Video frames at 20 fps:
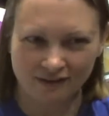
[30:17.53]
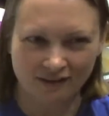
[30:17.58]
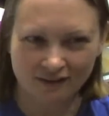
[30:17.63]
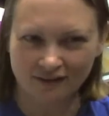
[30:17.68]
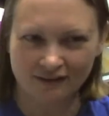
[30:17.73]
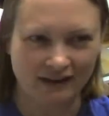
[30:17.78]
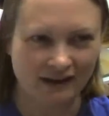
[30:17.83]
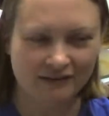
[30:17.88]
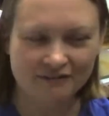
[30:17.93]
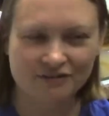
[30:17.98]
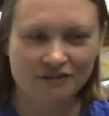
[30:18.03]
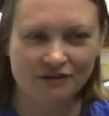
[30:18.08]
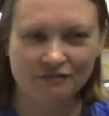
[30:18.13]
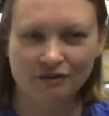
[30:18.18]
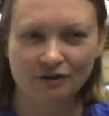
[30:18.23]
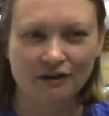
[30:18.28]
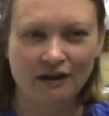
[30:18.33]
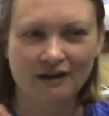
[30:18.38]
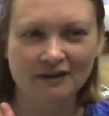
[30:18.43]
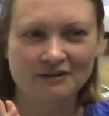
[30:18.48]
Like, I've
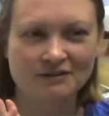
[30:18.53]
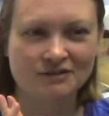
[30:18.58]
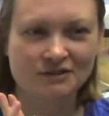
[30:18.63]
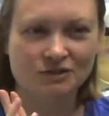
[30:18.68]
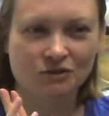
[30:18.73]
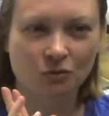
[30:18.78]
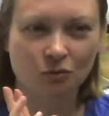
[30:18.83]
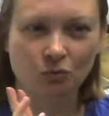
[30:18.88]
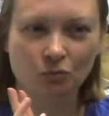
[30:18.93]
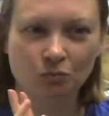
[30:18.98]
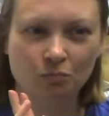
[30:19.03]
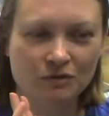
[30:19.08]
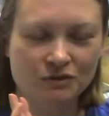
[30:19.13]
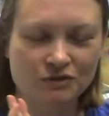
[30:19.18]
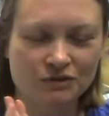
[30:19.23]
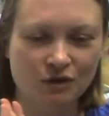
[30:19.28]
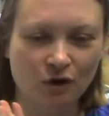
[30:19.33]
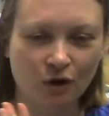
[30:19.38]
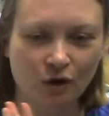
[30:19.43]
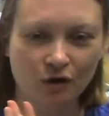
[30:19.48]
never gotten such a
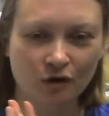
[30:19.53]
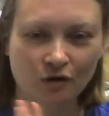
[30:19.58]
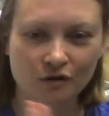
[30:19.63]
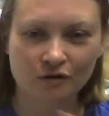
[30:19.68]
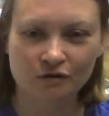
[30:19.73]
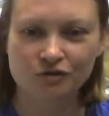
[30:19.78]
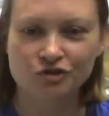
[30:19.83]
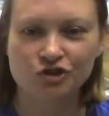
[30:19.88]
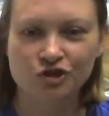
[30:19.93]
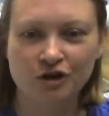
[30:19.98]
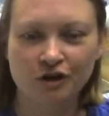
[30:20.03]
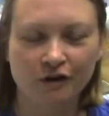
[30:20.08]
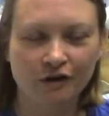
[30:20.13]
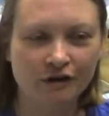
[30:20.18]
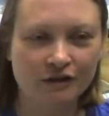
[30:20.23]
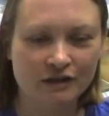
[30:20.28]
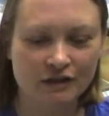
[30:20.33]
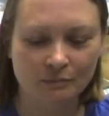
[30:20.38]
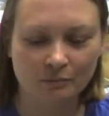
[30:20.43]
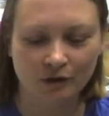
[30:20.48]
bizarre
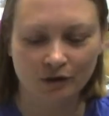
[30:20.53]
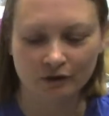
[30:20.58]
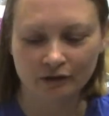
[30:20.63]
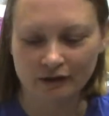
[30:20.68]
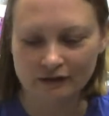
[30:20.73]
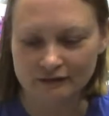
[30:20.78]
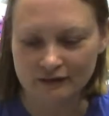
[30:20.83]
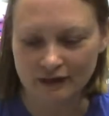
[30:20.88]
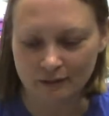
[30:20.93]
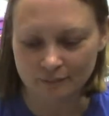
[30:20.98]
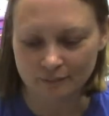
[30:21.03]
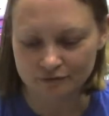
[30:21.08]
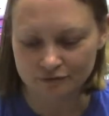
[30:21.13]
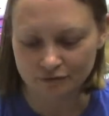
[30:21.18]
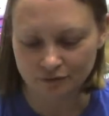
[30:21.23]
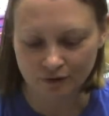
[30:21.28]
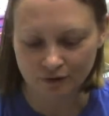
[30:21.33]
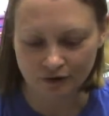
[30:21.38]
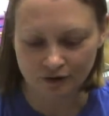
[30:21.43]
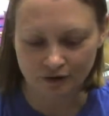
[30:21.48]
generic email like that
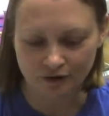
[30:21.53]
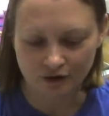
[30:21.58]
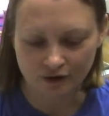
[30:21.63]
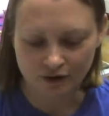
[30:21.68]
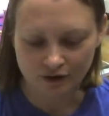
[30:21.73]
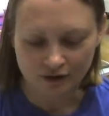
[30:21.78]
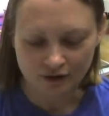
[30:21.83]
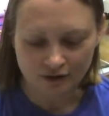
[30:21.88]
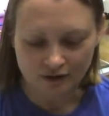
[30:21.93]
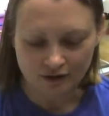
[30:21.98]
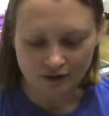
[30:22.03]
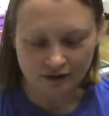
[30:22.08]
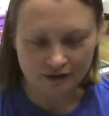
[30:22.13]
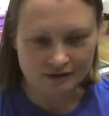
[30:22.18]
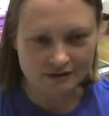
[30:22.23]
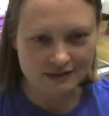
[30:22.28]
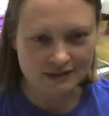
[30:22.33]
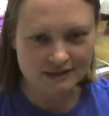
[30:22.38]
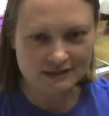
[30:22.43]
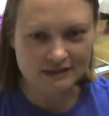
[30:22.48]
before, and it
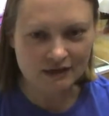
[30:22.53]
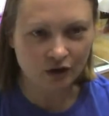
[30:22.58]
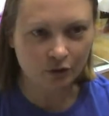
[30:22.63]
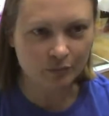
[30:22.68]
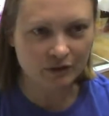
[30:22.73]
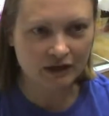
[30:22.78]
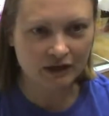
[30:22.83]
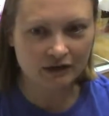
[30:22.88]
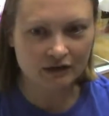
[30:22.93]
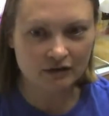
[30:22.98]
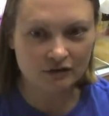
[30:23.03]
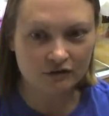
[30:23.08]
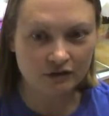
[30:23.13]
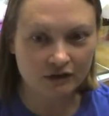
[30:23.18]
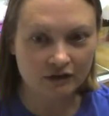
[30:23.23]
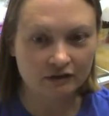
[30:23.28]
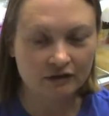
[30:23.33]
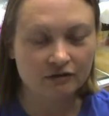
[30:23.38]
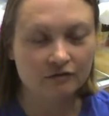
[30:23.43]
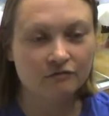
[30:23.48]
didn't tell me anything.
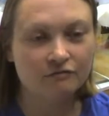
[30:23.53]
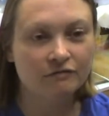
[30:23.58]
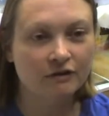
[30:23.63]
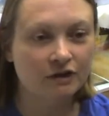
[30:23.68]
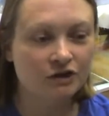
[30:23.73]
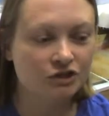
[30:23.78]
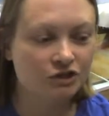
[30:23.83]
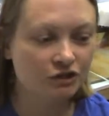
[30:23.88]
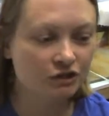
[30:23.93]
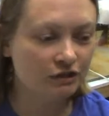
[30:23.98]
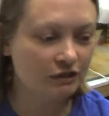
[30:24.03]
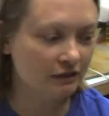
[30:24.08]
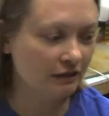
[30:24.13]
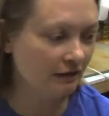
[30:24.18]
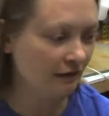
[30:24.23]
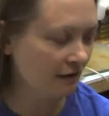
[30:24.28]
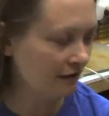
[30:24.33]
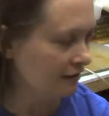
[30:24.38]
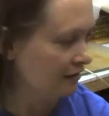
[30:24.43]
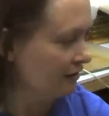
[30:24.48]
And then eventually,
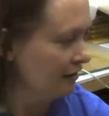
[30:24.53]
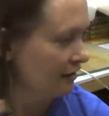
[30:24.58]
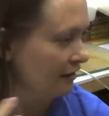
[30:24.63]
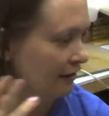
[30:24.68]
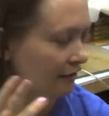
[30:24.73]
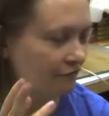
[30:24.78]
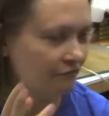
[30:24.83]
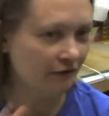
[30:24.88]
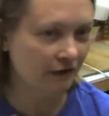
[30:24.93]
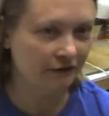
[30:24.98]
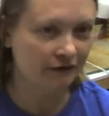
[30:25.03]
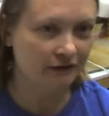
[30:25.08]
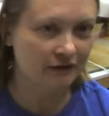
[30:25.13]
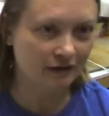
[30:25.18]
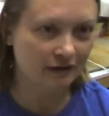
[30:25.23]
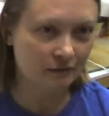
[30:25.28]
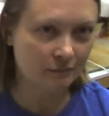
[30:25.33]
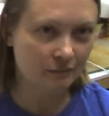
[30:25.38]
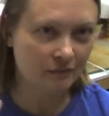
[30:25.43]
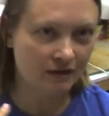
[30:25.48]
I finally
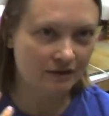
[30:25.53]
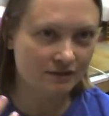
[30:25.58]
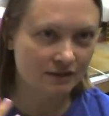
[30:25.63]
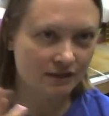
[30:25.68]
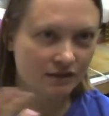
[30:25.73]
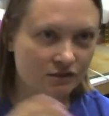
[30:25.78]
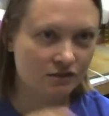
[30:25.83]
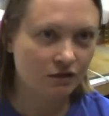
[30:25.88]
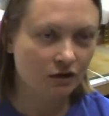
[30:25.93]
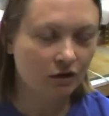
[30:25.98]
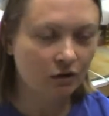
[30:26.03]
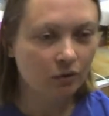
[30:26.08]
got a message.